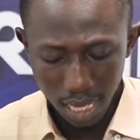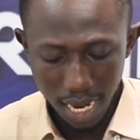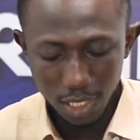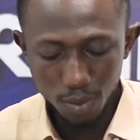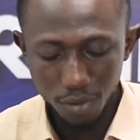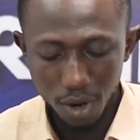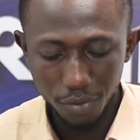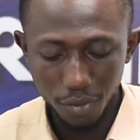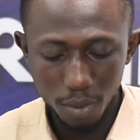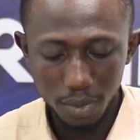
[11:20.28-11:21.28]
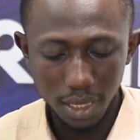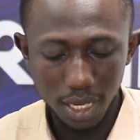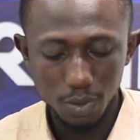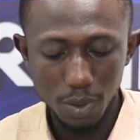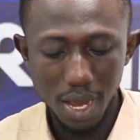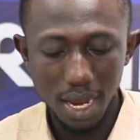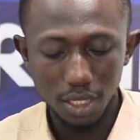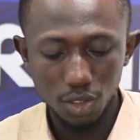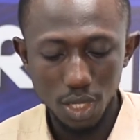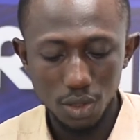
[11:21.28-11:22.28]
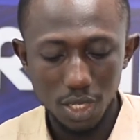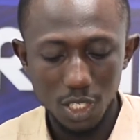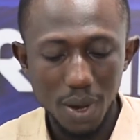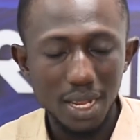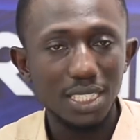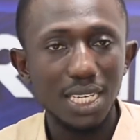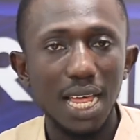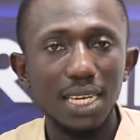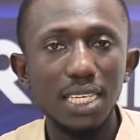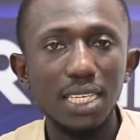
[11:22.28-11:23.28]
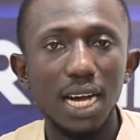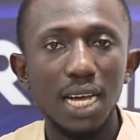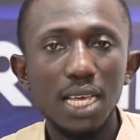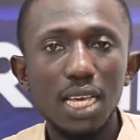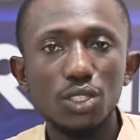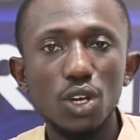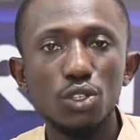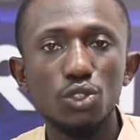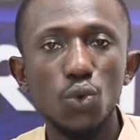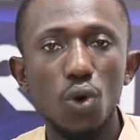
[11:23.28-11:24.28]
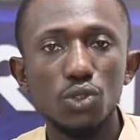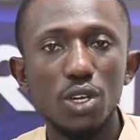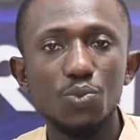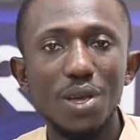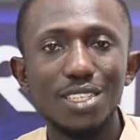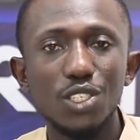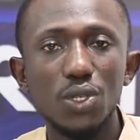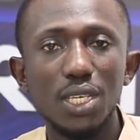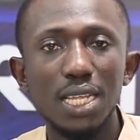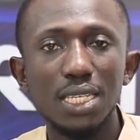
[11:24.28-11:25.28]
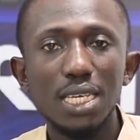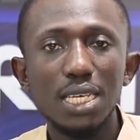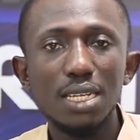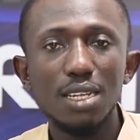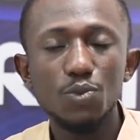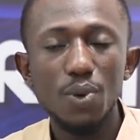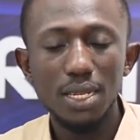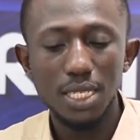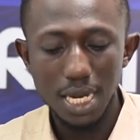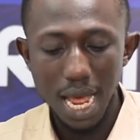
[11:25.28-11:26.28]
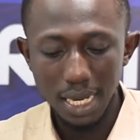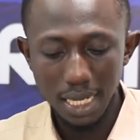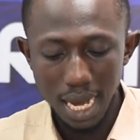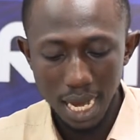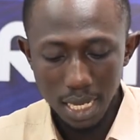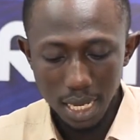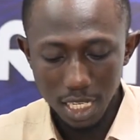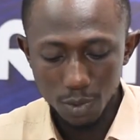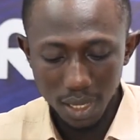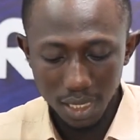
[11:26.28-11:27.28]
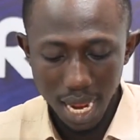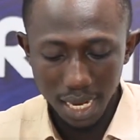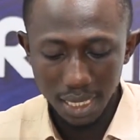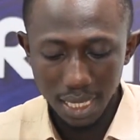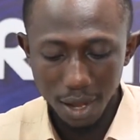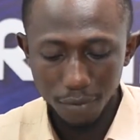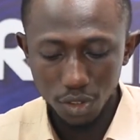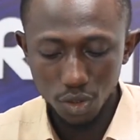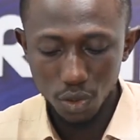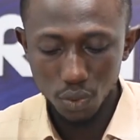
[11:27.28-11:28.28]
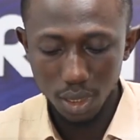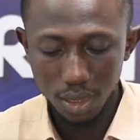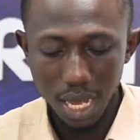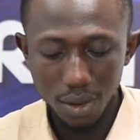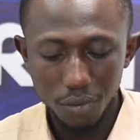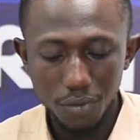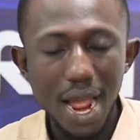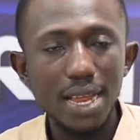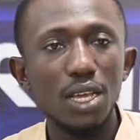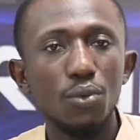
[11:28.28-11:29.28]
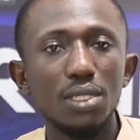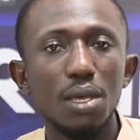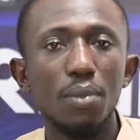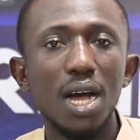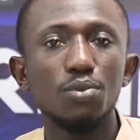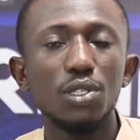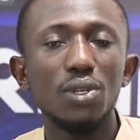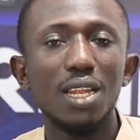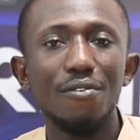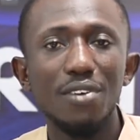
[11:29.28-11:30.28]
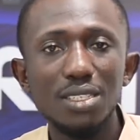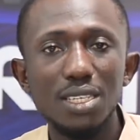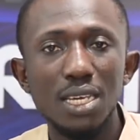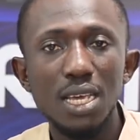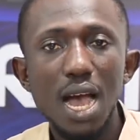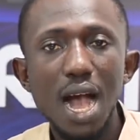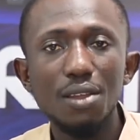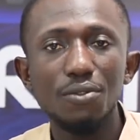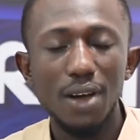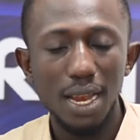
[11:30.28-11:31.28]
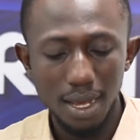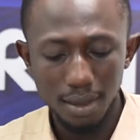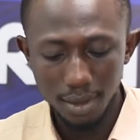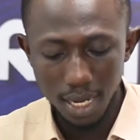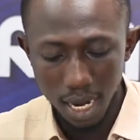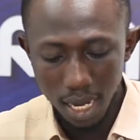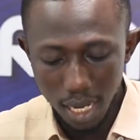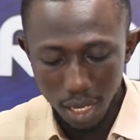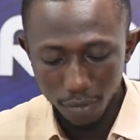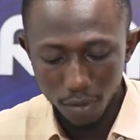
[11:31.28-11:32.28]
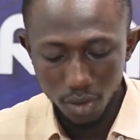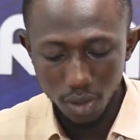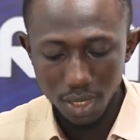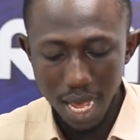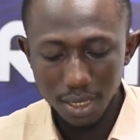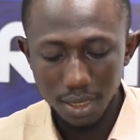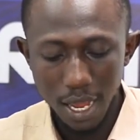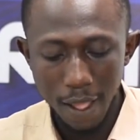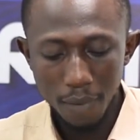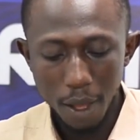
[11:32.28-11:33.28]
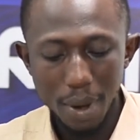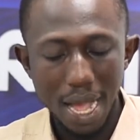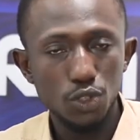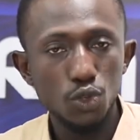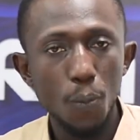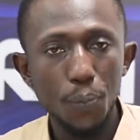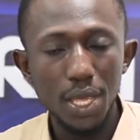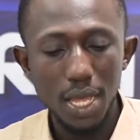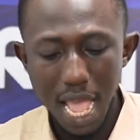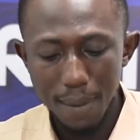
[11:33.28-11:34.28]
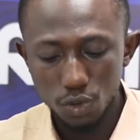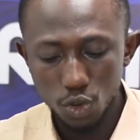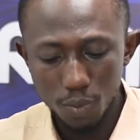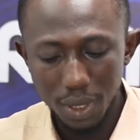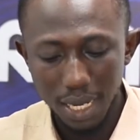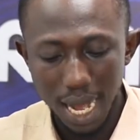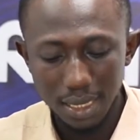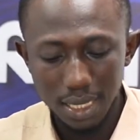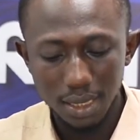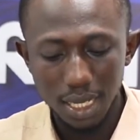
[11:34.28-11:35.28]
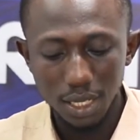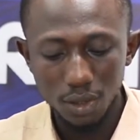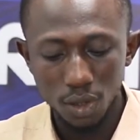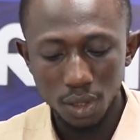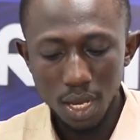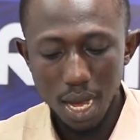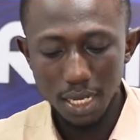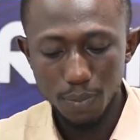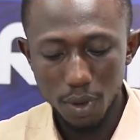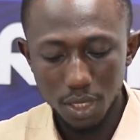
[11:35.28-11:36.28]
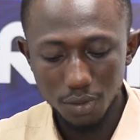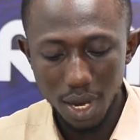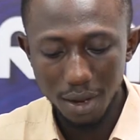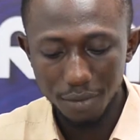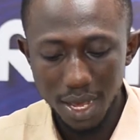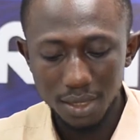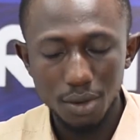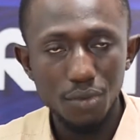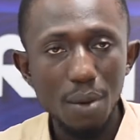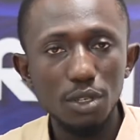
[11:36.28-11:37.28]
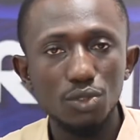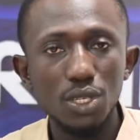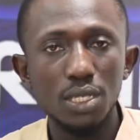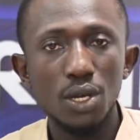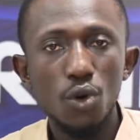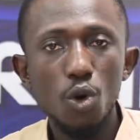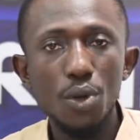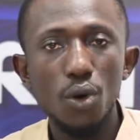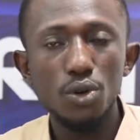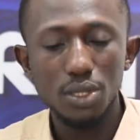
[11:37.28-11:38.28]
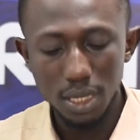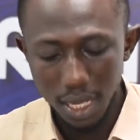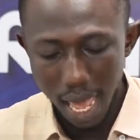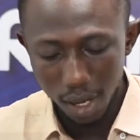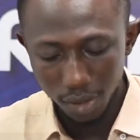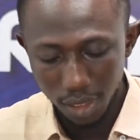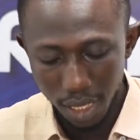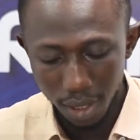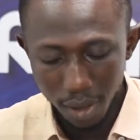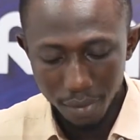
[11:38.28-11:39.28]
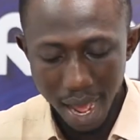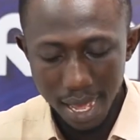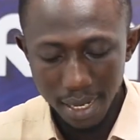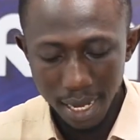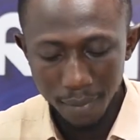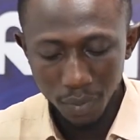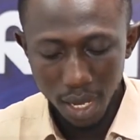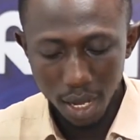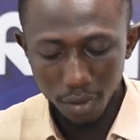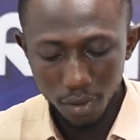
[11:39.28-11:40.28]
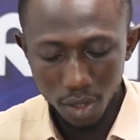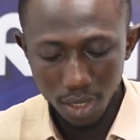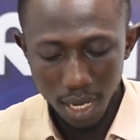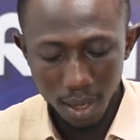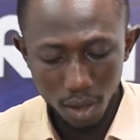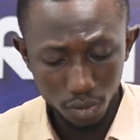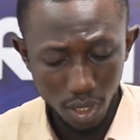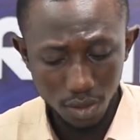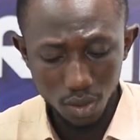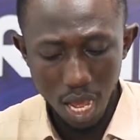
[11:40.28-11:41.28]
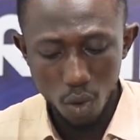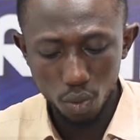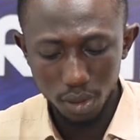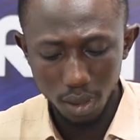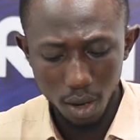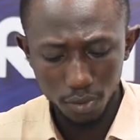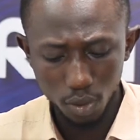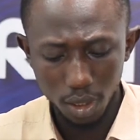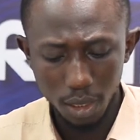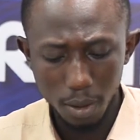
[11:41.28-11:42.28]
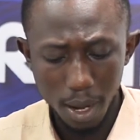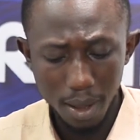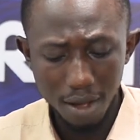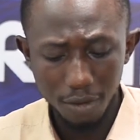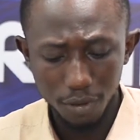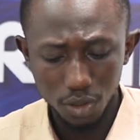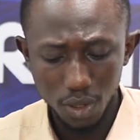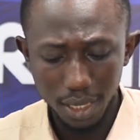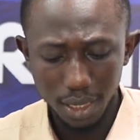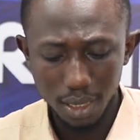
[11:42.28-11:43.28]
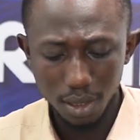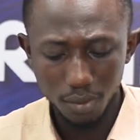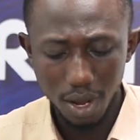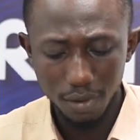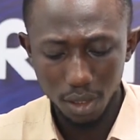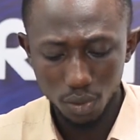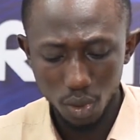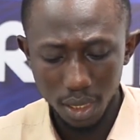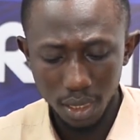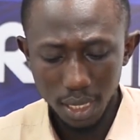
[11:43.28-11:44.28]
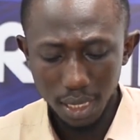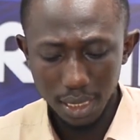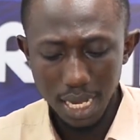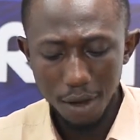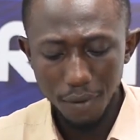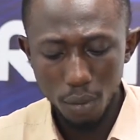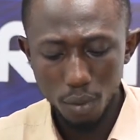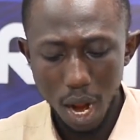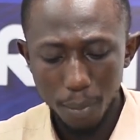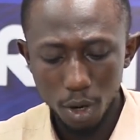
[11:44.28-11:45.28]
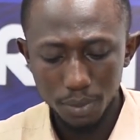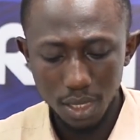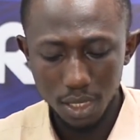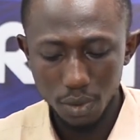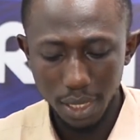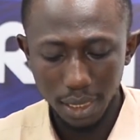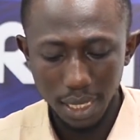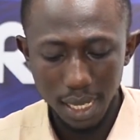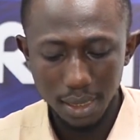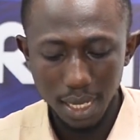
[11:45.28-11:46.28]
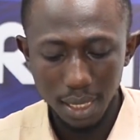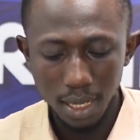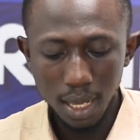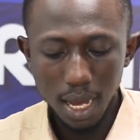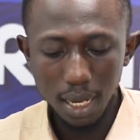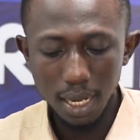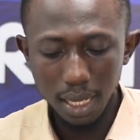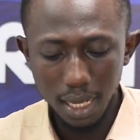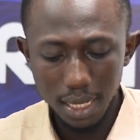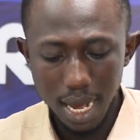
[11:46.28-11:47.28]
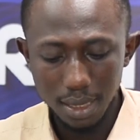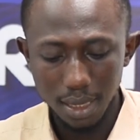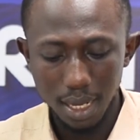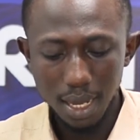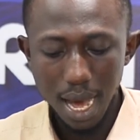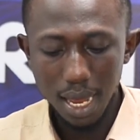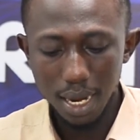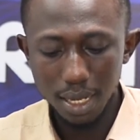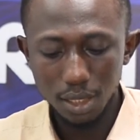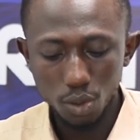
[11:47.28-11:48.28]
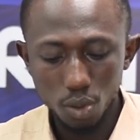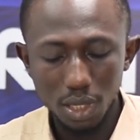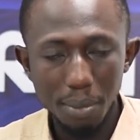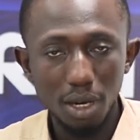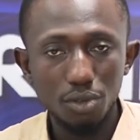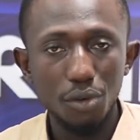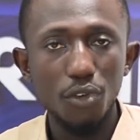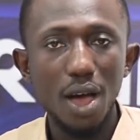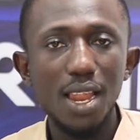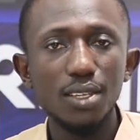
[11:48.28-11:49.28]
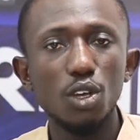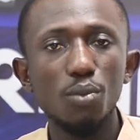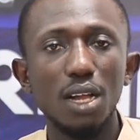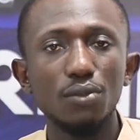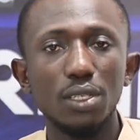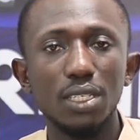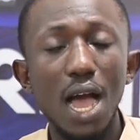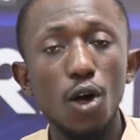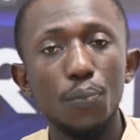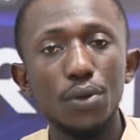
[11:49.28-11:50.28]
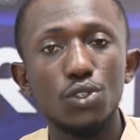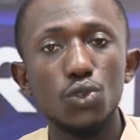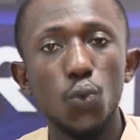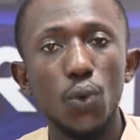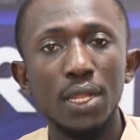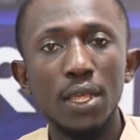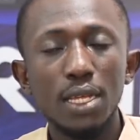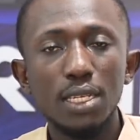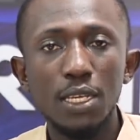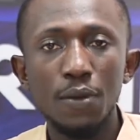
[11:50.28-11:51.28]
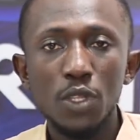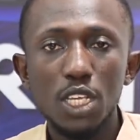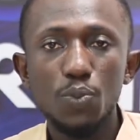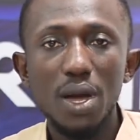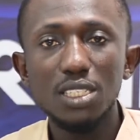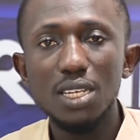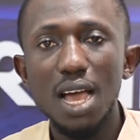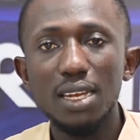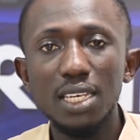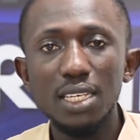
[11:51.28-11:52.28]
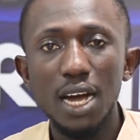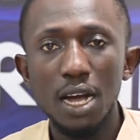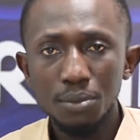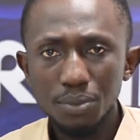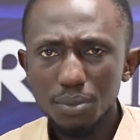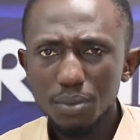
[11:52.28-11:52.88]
Let's move on from English Premier League straight to the Spanish La Liga and talk you through what to expect this weekend in the Spanish La Liga. In the Spanish La Liga, fixtures will kickstart on Friday with a match between Levante and Valencia. And of course, on Saturday by 2 p.m., it will be Cadiz taking on Deportivo Alaves. Real Madrid will be hosting Elche right there. And of course, Osasuna will also have a fixture against Real Valladolid. Getafe will wrap up things against league leaders Atletico De Madrid. For Atletico Madrid, they are hoping to win the Spanish La Liga